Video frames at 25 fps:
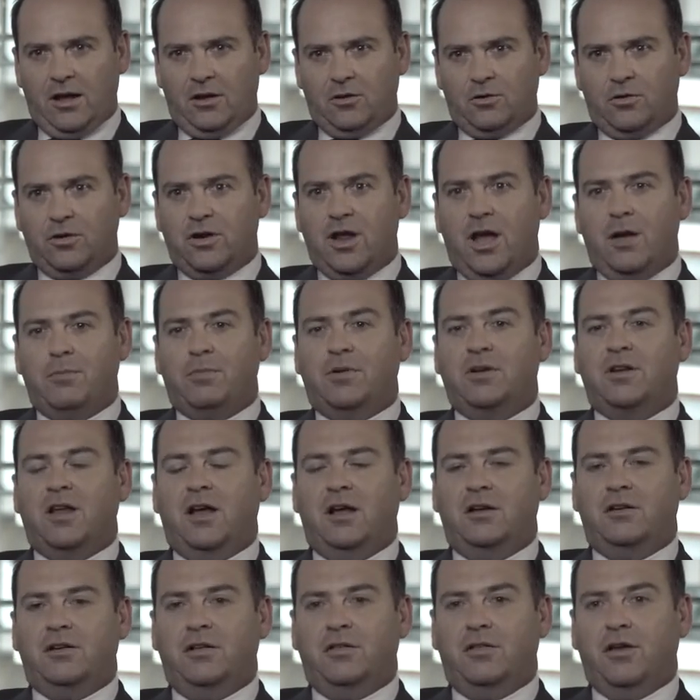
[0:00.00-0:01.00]
could happen
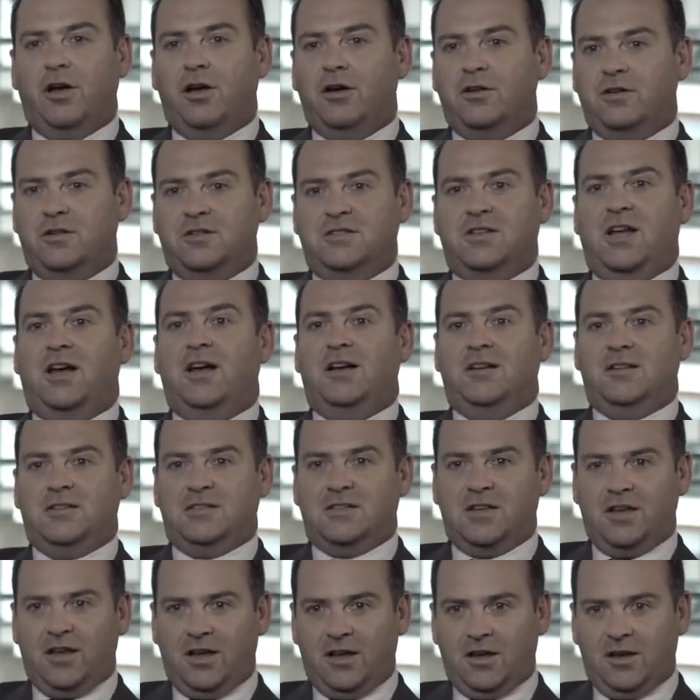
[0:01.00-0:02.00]
under the owner's
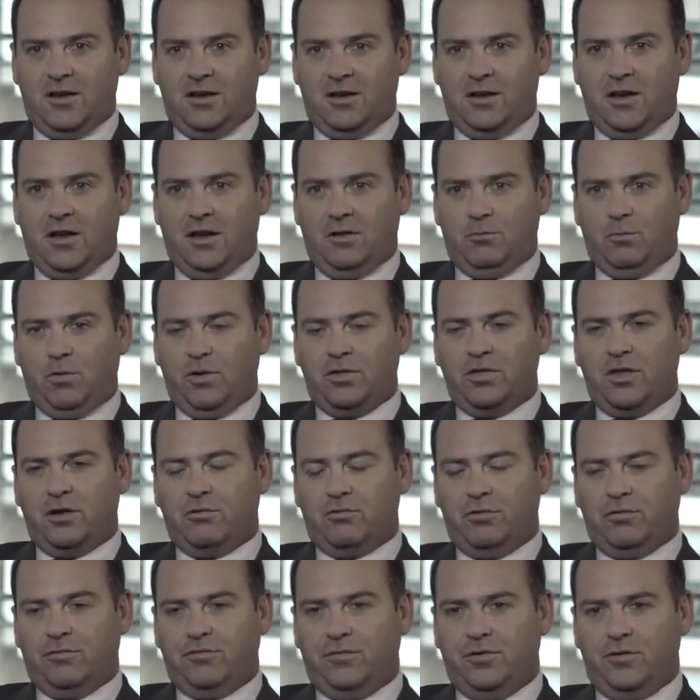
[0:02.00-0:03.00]
eyes, and what
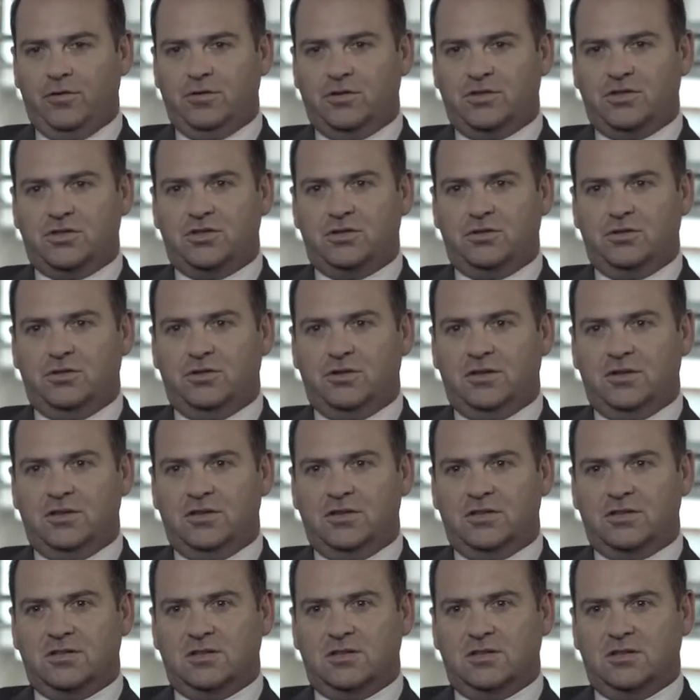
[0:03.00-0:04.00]
that refers to
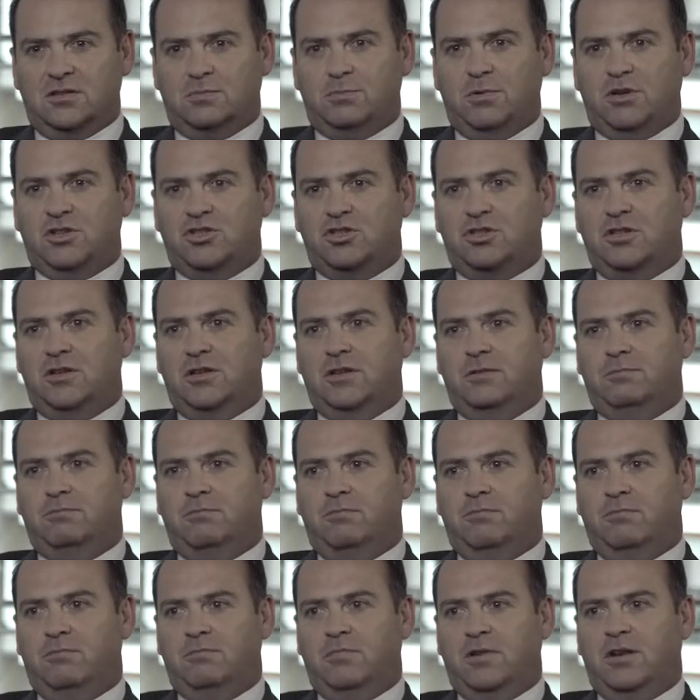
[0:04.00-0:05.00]
is especially
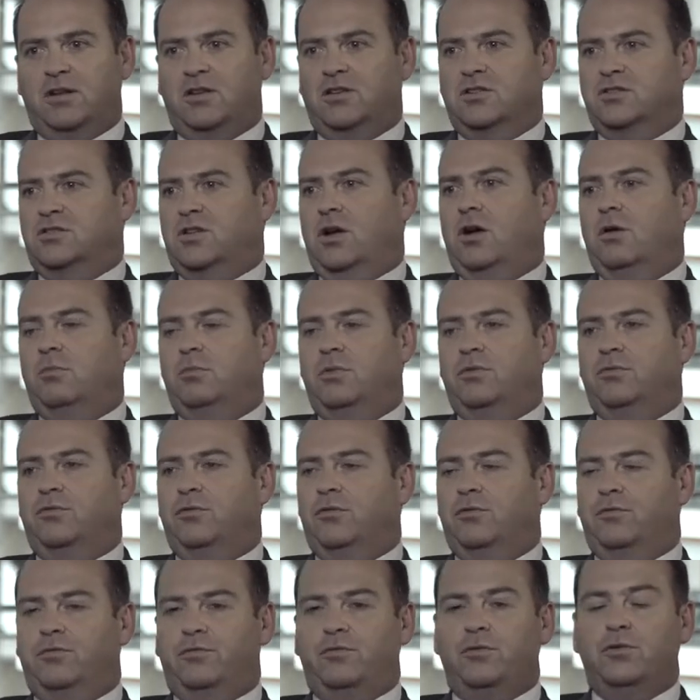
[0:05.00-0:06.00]
an example
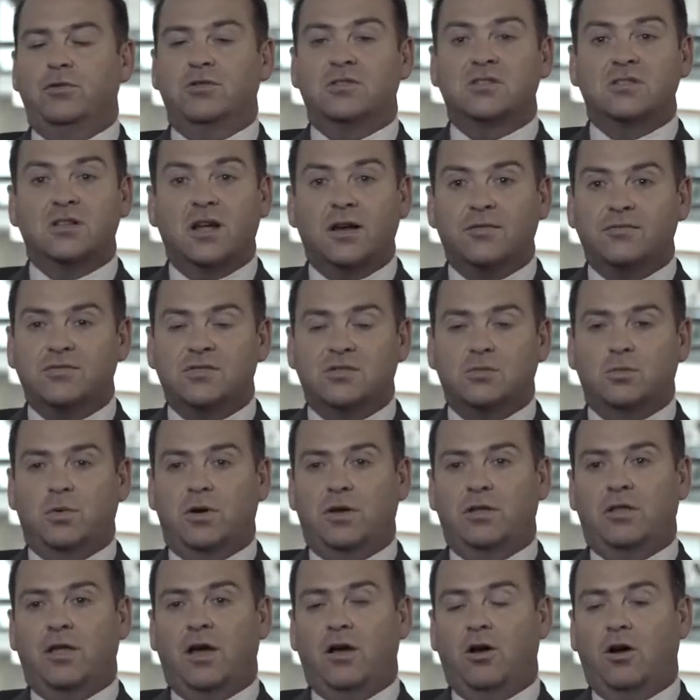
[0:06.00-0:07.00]
for foodstuffs
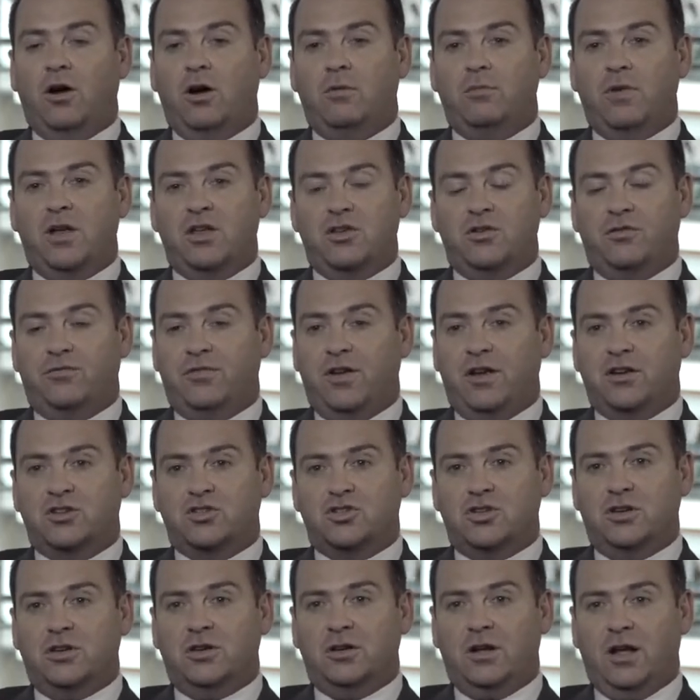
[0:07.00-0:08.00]
where they are
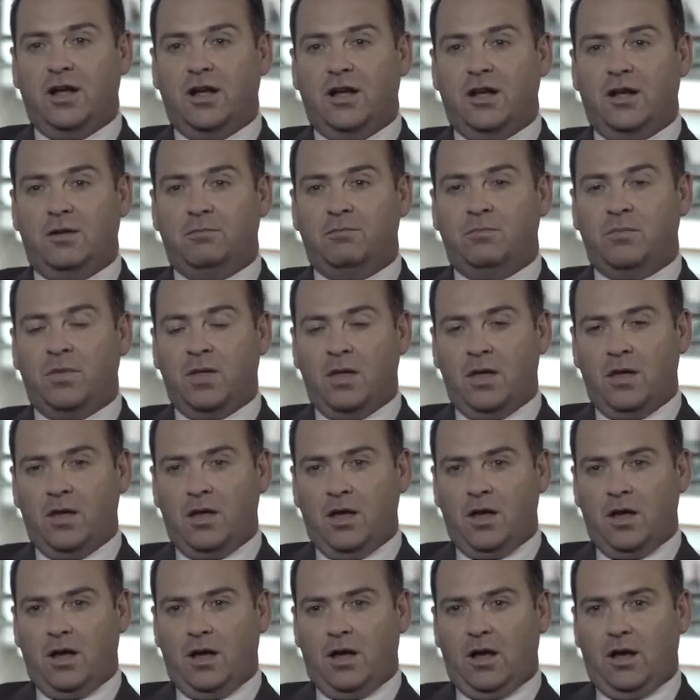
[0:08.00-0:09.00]
manufacturing
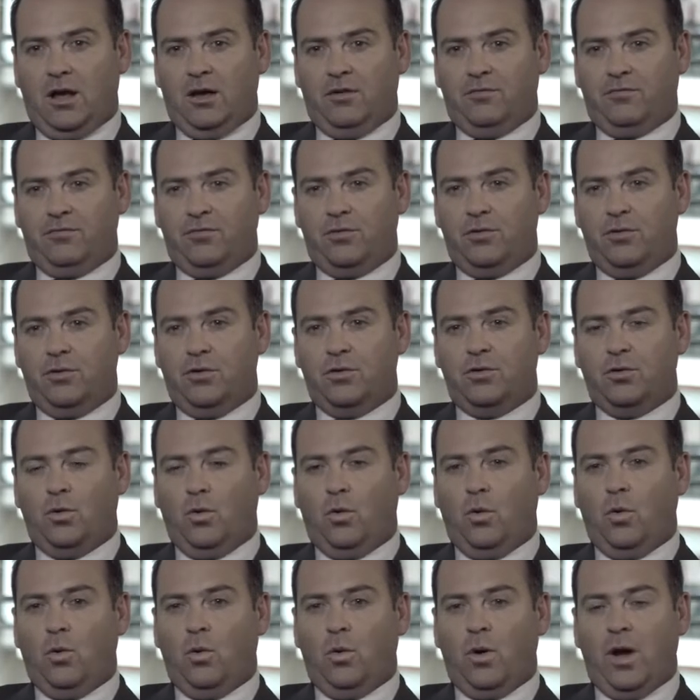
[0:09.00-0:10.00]
food,
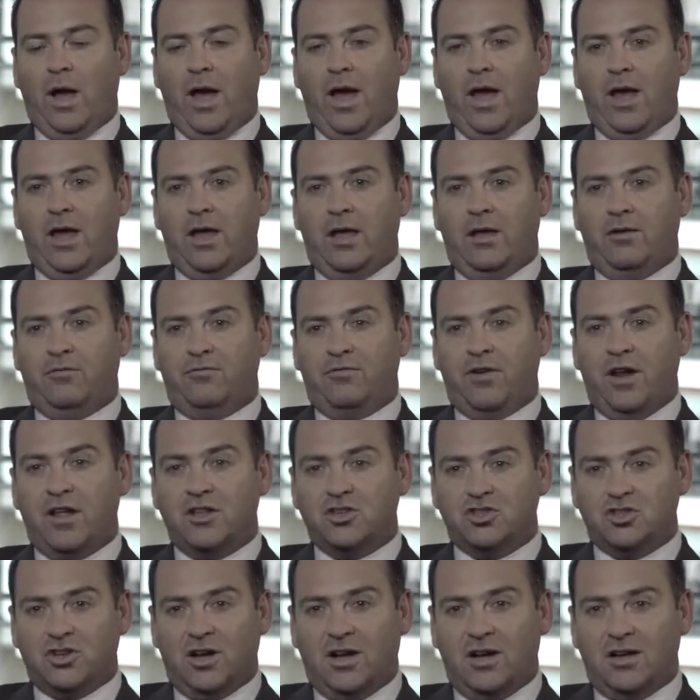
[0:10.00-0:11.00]
or a
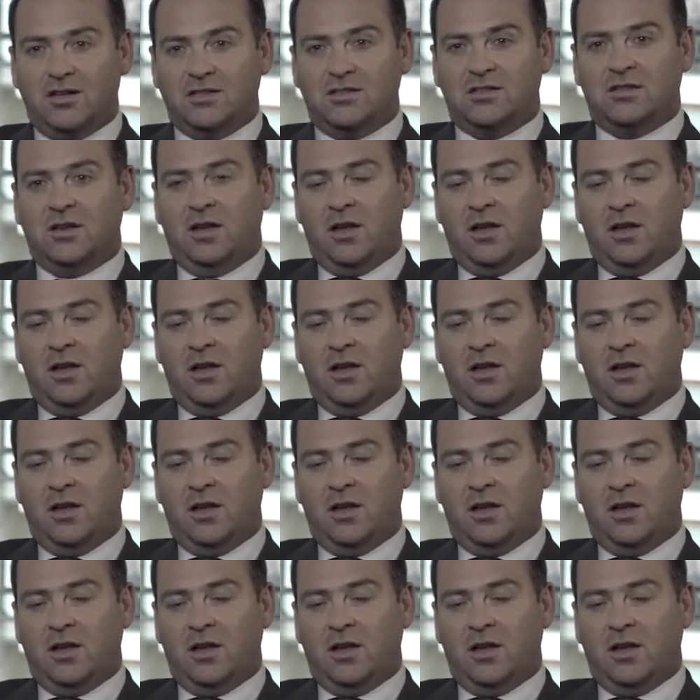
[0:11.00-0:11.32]
franchise